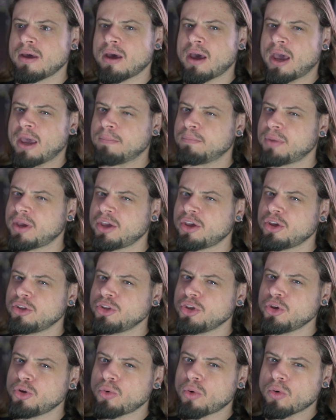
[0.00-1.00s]
I bet you
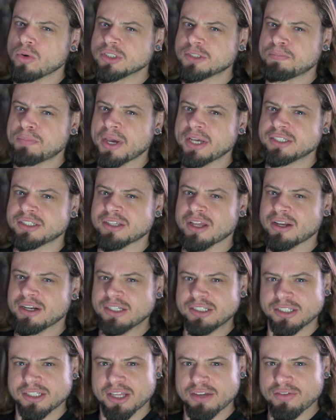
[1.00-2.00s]
knew it was based on a
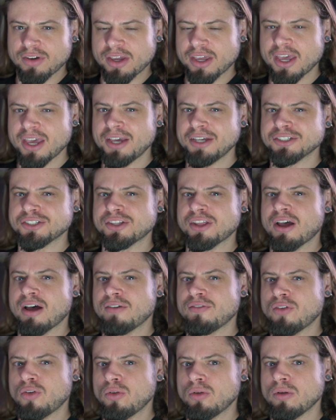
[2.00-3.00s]
Stephen King's
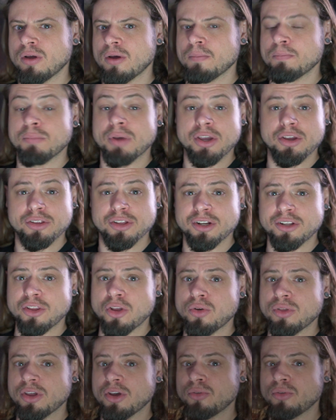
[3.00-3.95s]
novel, but you didn't know the